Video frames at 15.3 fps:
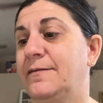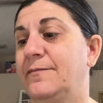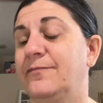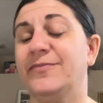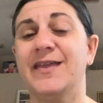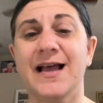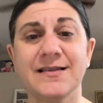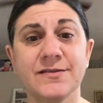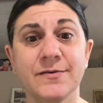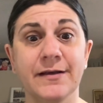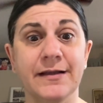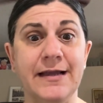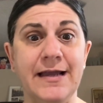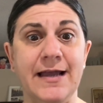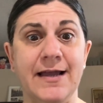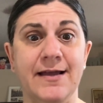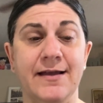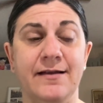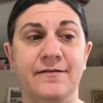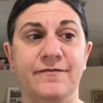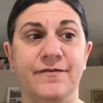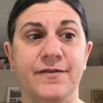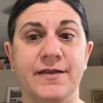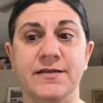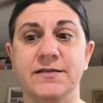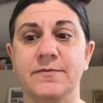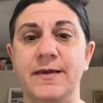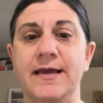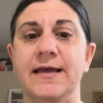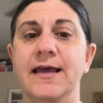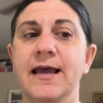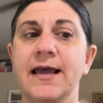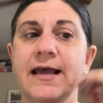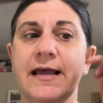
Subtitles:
That's really it for this week.